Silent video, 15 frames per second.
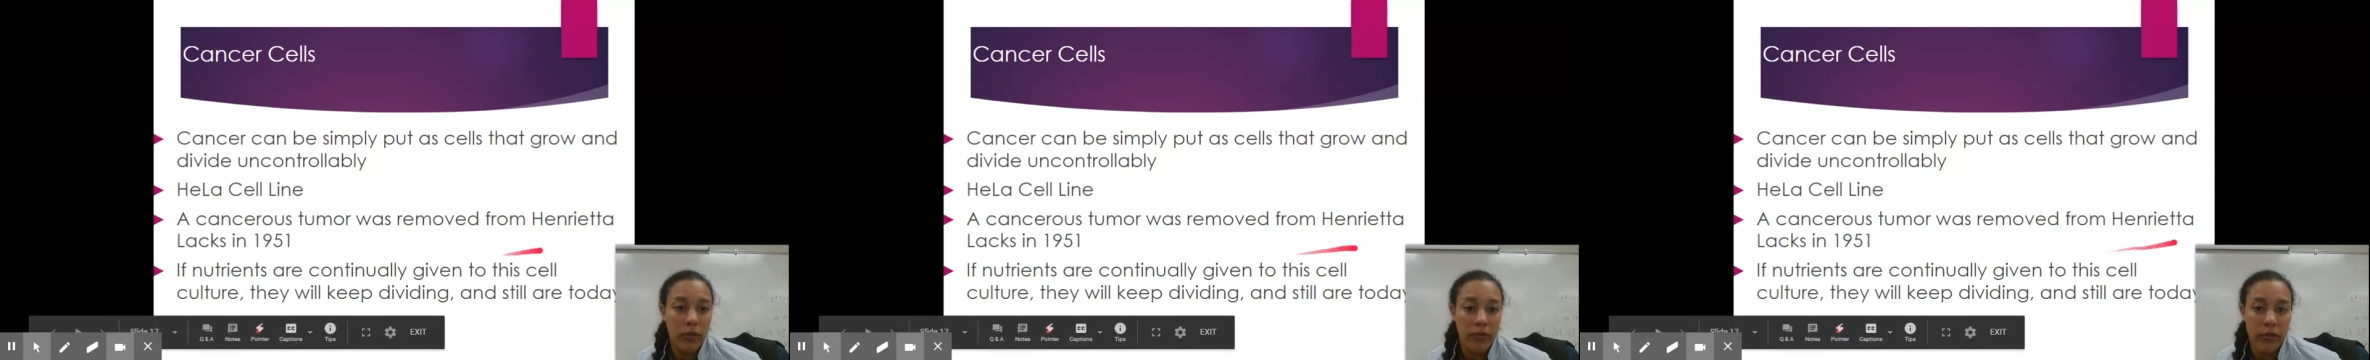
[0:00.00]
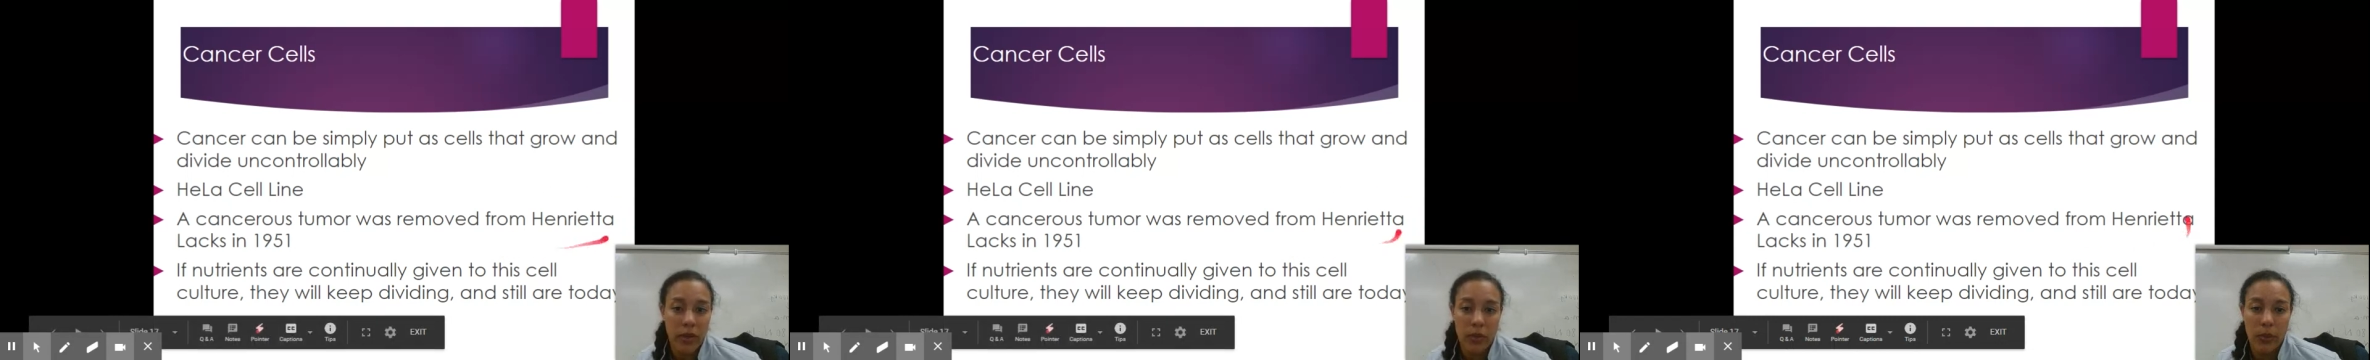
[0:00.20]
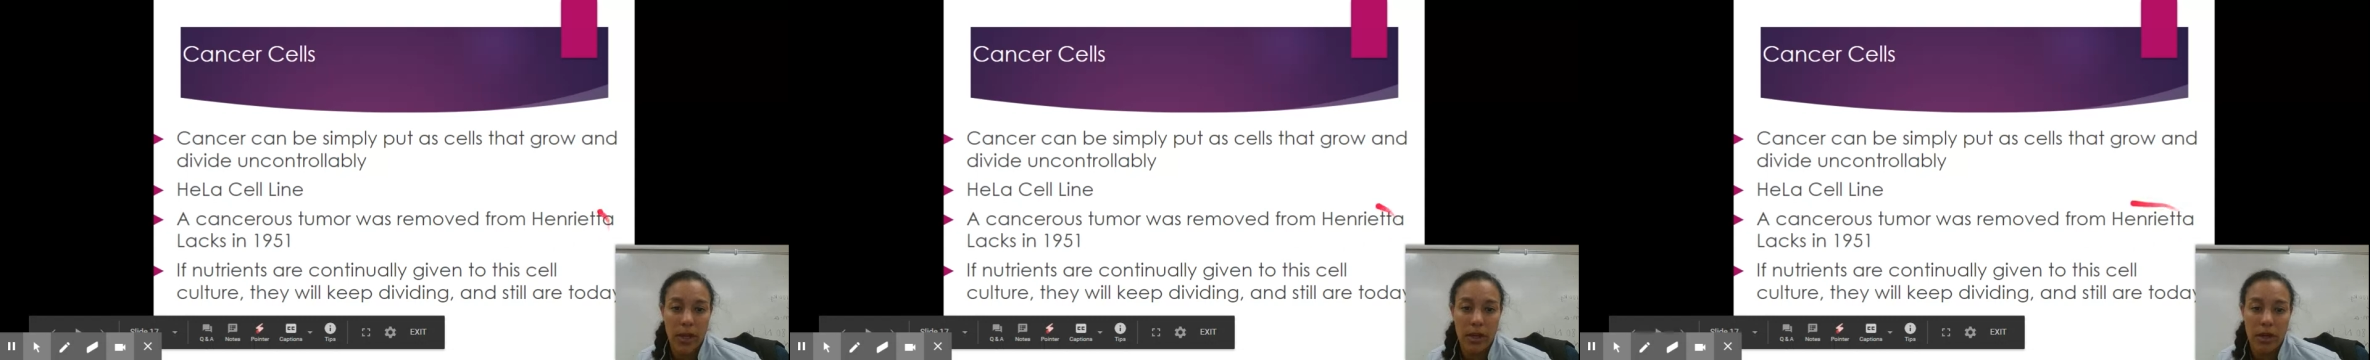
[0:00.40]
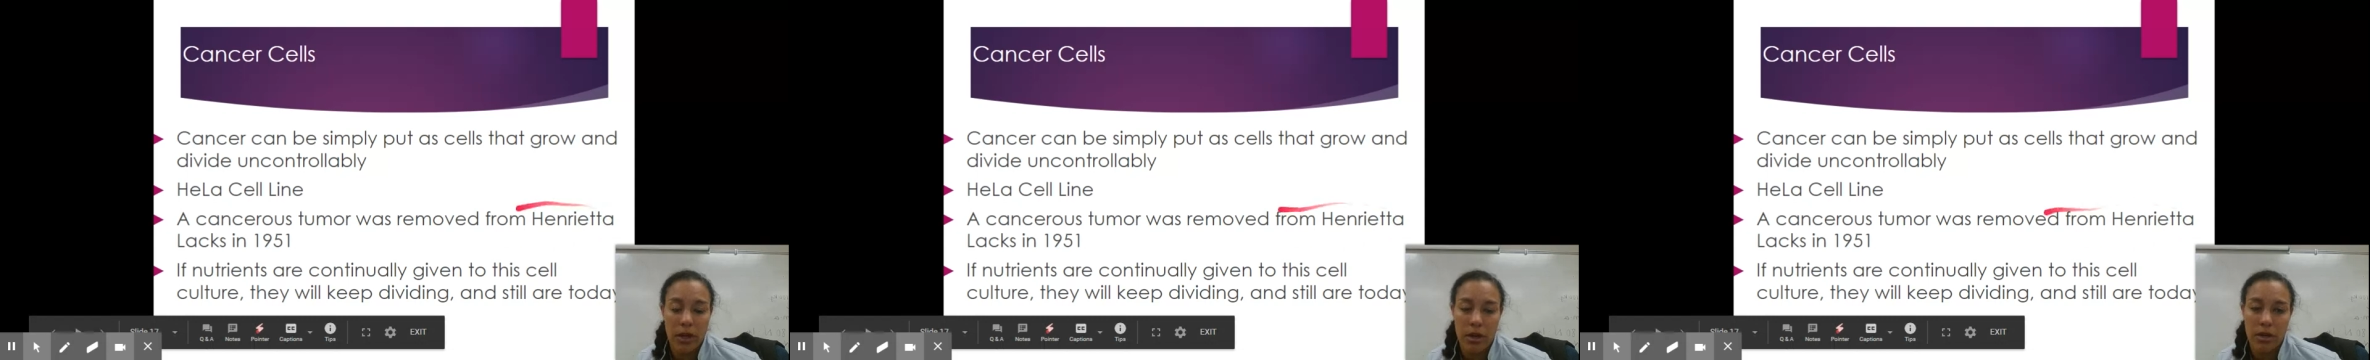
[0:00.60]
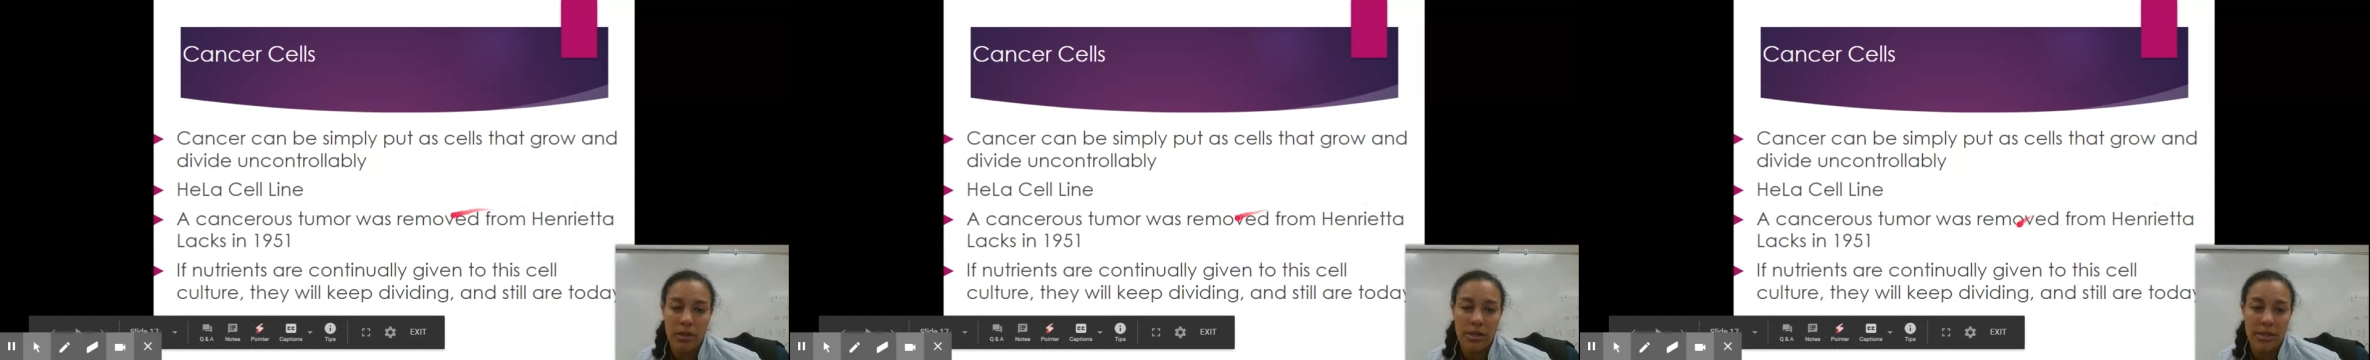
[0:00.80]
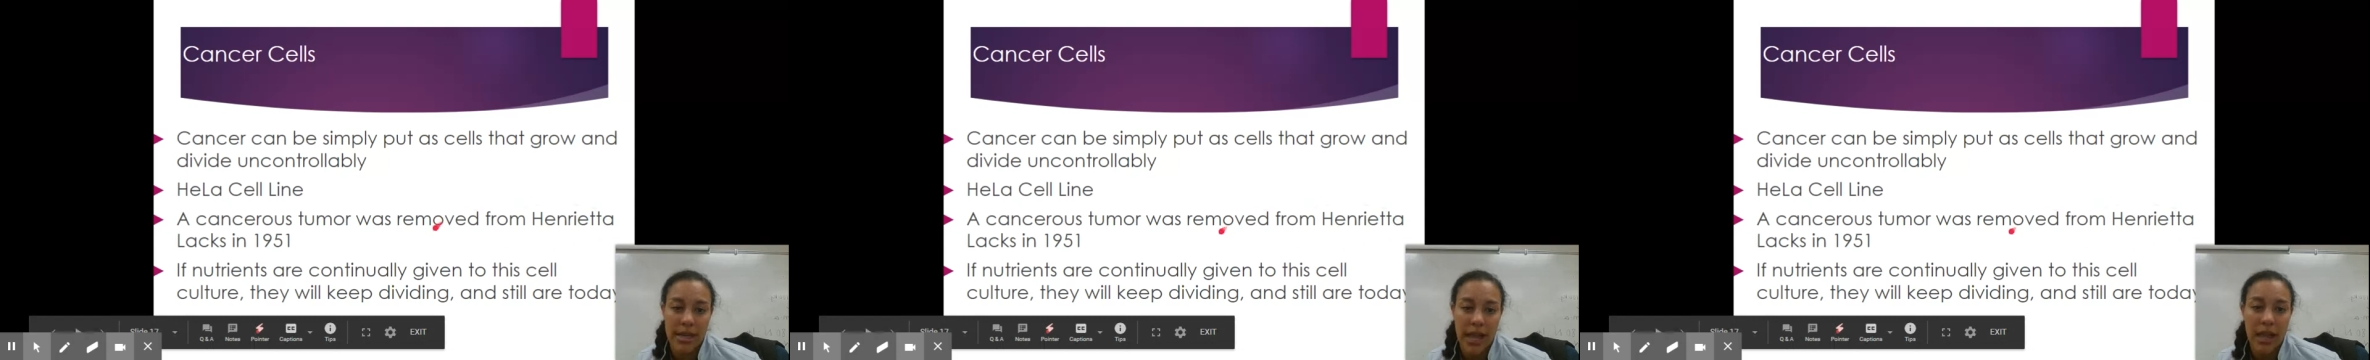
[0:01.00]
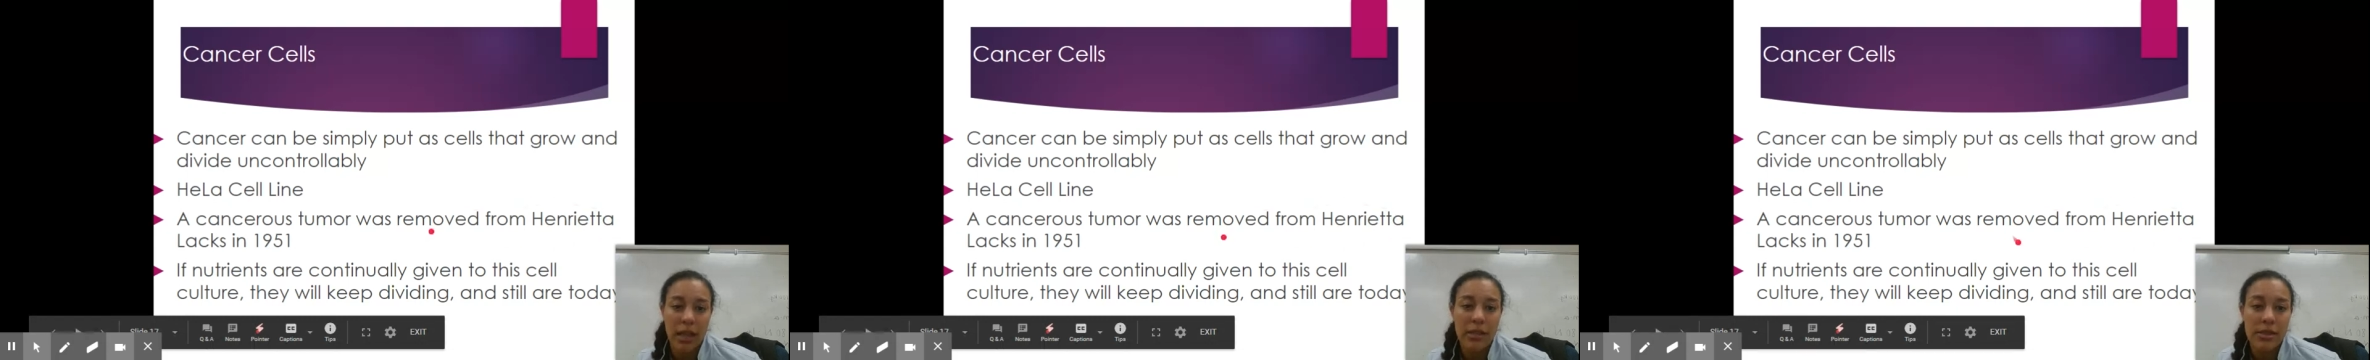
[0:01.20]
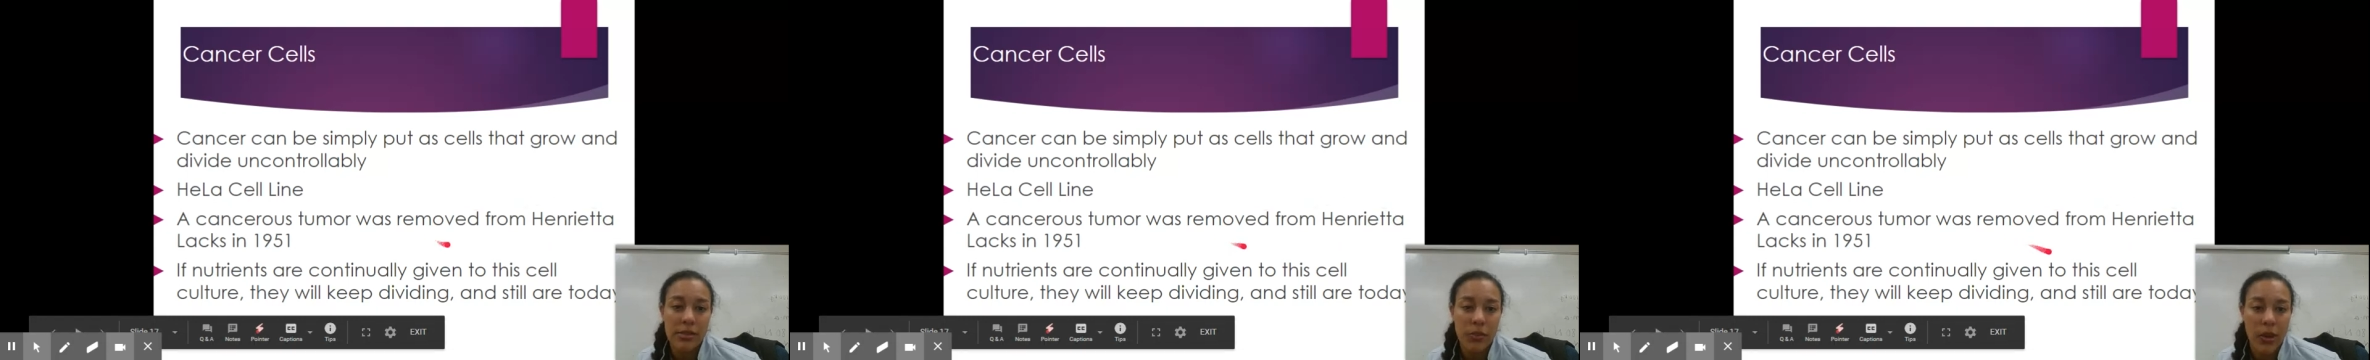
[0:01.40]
viewing her cells,